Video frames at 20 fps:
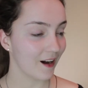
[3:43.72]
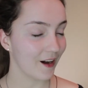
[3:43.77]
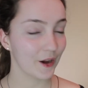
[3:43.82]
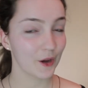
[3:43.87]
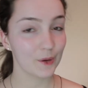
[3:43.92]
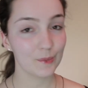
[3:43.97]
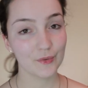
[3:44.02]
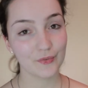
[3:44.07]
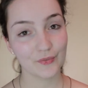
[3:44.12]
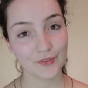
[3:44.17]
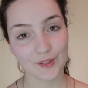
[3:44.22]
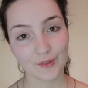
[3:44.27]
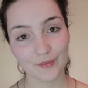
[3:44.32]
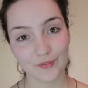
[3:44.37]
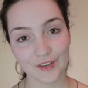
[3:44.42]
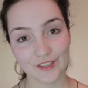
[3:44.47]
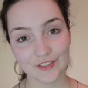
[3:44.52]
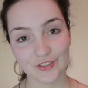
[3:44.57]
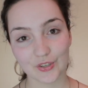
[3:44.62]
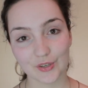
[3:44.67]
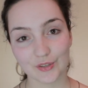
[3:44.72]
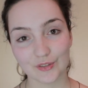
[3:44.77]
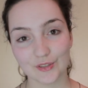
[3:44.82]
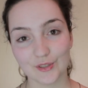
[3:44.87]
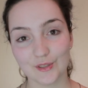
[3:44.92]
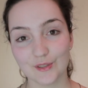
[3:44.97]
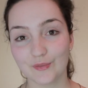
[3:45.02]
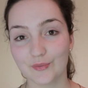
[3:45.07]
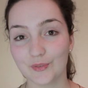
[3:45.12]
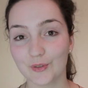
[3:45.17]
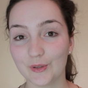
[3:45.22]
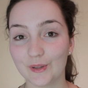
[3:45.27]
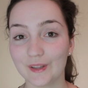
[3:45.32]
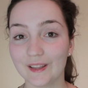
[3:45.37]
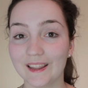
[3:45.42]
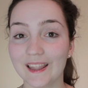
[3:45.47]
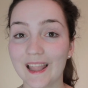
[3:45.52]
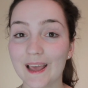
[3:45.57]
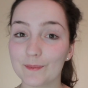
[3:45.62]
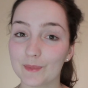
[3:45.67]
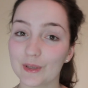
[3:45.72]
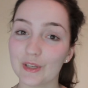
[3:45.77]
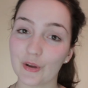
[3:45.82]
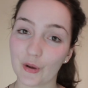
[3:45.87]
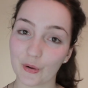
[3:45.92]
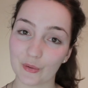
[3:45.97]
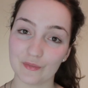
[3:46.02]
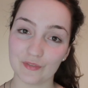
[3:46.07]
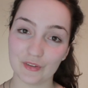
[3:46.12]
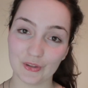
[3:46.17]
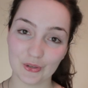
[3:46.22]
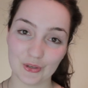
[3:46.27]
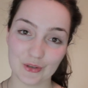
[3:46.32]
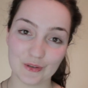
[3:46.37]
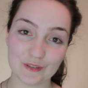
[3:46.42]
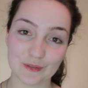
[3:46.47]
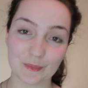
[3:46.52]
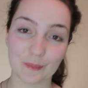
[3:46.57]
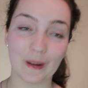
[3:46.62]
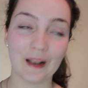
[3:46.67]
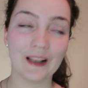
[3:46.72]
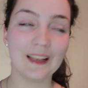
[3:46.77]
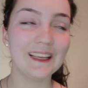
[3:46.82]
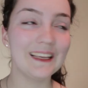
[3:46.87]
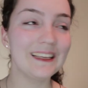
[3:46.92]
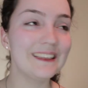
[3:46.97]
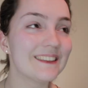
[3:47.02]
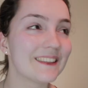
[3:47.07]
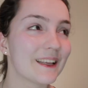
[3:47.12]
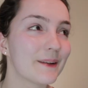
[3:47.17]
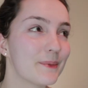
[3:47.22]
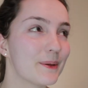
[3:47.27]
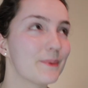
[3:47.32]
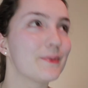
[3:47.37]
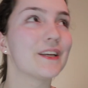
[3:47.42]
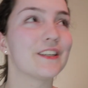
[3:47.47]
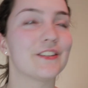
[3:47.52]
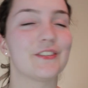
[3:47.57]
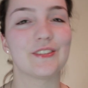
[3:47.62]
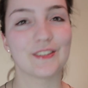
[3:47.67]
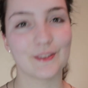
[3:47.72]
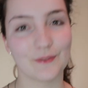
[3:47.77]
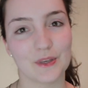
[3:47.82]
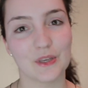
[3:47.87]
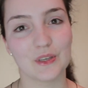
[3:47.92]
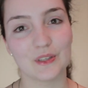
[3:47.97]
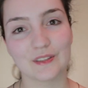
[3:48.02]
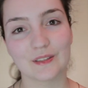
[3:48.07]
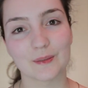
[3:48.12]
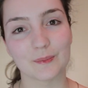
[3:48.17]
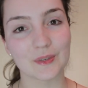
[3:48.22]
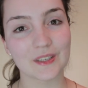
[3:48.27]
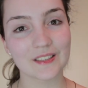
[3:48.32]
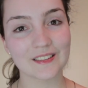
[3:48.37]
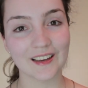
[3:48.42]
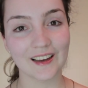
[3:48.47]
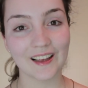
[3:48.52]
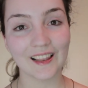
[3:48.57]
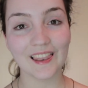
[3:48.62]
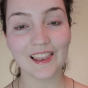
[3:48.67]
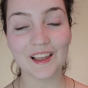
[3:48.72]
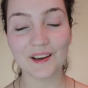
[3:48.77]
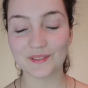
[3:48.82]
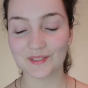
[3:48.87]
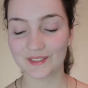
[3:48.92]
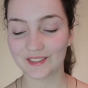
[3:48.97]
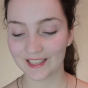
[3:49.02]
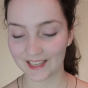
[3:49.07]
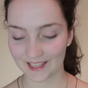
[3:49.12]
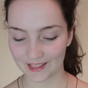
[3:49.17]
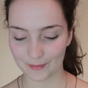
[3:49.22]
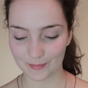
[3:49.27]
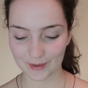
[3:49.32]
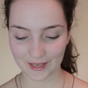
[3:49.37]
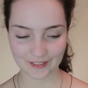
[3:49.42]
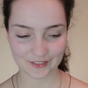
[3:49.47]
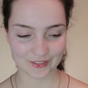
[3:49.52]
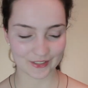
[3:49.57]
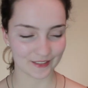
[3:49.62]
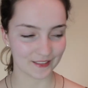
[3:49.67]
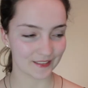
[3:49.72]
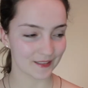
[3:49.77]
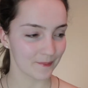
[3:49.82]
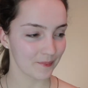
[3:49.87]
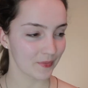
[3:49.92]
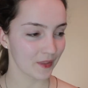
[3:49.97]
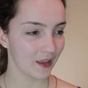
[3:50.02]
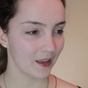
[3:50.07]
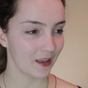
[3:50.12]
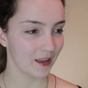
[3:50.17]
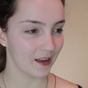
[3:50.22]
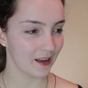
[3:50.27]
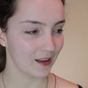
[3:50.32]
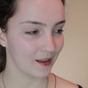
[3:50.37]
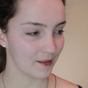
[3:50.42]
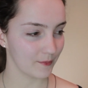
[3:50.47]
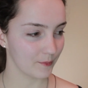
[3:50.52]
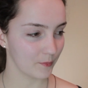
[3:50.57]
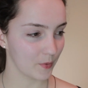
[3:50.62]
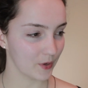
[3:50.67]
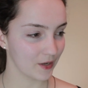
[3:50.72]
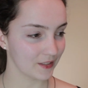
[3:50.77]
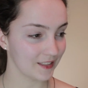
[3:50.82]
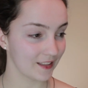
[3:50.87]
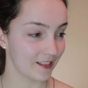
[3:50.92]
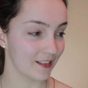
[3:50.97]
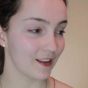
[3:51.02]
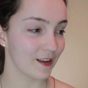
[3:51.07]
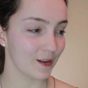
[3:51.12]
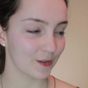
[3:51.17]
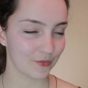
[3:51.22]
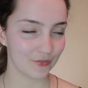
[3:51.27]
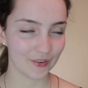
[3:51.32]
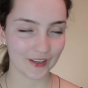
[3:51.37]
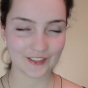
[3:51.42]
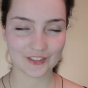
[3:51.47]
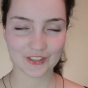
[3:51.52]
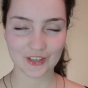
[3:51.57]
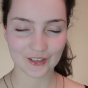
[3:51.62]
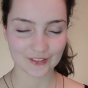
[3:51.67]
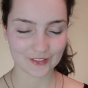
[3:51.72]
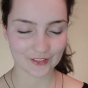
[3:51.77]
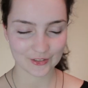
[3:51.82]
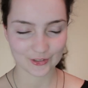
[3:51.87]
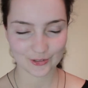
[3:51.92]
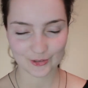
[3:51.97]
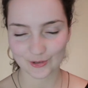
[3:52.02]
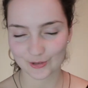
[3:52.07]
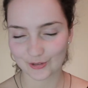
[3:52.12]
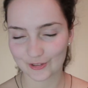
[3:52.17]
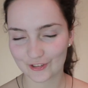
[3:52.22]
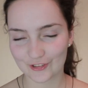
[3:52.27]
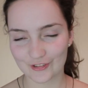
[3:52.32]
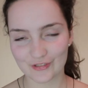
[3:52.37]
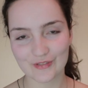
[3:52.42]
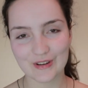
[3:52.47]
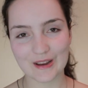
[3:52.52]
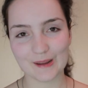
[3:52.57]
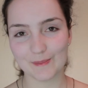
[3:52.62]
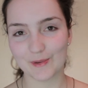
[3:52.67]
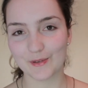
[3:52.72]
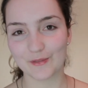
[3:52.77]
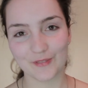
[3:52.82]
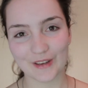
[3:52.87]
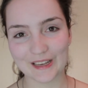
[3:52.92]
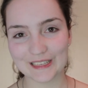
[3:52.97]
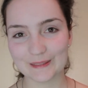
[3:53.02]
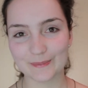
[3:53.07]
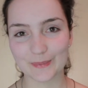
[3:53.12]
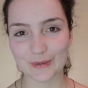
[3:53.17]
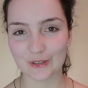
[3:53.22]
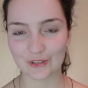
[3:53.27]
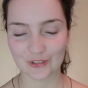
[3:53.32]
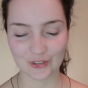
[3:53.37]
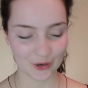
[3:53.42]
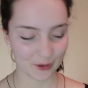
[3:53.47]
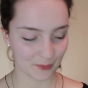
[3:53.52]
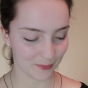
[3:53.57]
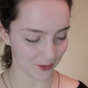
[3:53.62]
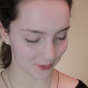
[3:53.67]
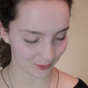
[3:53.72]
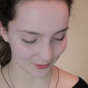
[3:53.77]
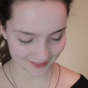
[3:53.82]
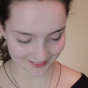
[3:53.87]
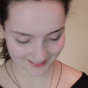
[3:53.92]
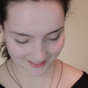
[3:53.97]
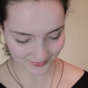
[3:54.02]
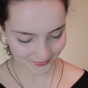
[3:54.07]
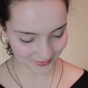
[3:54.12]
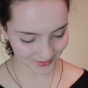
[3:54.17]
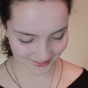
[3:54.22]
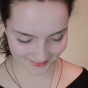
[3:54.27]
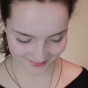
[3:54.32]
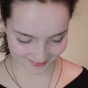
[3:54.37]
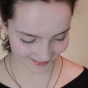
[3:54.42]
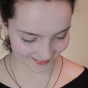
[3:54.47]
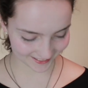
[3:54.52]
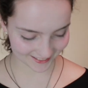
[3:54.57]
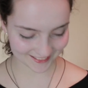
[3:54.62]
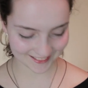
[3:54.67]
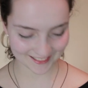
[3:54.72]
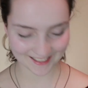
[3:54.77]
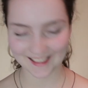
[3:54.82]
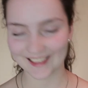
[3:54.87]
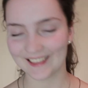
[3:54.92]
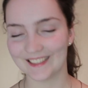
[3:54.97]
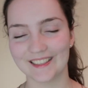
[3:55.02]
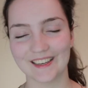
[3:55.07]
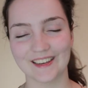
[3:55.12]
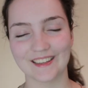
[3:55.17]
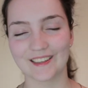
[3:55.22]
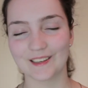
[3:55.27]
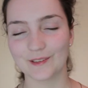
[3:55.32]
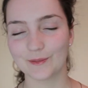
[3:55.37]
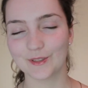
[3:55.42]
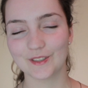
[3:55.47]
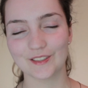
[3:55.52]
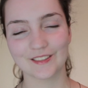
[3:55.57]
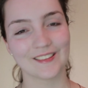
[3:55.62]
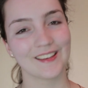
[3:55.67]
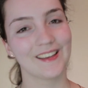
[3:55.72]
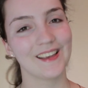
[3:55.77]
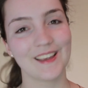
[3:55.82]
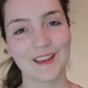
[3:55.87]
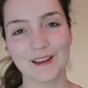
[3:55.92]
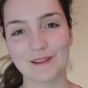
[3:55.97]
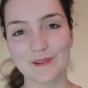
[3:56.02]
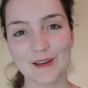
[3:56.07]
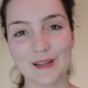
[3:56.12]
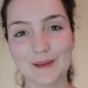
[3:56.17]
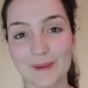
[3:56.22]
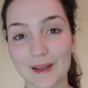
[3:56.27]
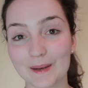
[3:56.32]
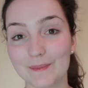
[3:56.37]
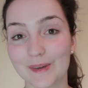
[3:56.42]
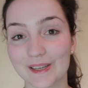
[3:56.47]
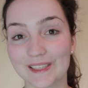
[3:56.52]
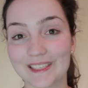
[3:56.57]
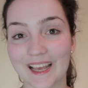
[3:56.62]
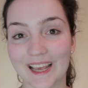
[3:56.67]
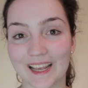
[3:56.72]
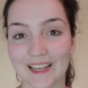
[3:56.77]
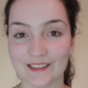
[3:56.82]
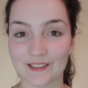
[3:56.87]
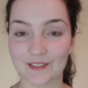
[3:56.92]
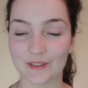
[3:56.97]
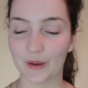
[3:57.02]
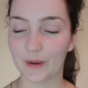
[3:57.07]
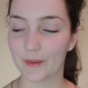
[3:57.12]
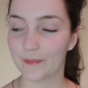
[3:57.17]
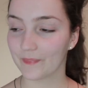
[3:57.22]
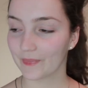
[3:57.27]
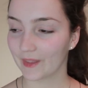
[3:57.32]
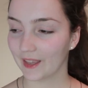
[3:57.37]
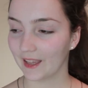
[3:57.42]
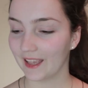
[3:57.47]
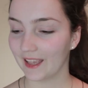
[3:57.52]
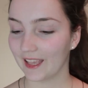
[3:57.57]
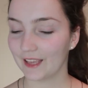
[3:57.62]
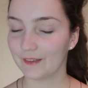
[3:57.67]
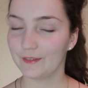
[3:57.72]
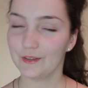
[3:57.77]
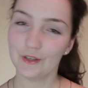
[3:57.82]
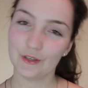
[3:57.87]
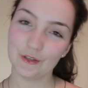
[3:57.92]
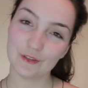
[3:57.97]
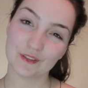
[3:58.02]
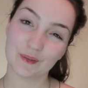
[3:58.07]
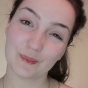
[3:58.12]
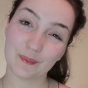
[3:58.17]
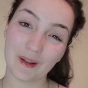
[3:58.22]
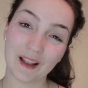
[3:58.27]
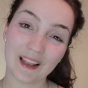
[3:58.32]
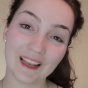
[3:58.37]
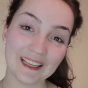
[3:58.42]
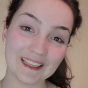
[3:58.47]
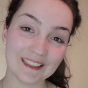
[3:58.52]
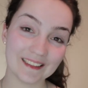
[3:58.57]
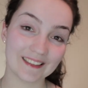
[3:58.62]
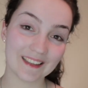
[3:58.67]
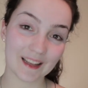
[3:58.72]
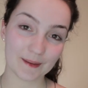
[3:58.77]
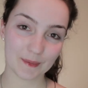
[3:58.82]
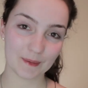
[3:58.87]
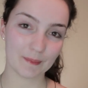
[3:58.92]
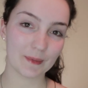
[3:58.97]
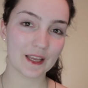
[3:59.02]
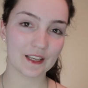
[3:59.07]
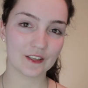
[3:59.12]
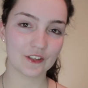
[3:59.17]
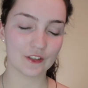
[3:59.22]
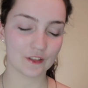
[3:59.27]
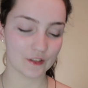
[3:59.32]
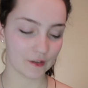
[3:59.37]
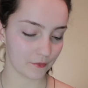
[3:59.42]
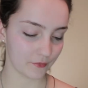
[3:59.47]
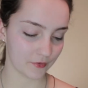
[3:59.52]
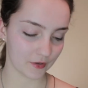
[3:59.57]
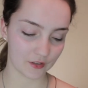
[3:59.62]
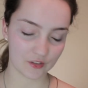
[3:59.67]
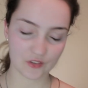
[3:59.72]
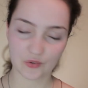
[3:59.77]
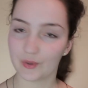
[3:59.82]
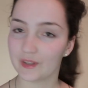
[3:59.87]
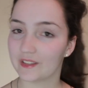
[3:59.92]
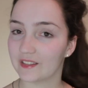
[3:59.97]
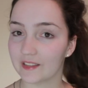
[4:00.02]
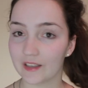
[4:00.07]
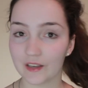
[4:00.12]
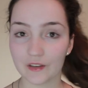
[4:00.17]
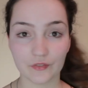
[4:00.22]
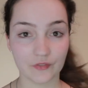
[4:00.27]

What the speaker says: I hope you find the face charts useful. Let me know if you use them. Please send me pictures if you use them, because I love seeing the pictures. When I did the last face charts, I just got a stream on Facebook showing me all these different designs that they'd done, and it was just really made my day. So if you use them, please send me pictures over Twitter,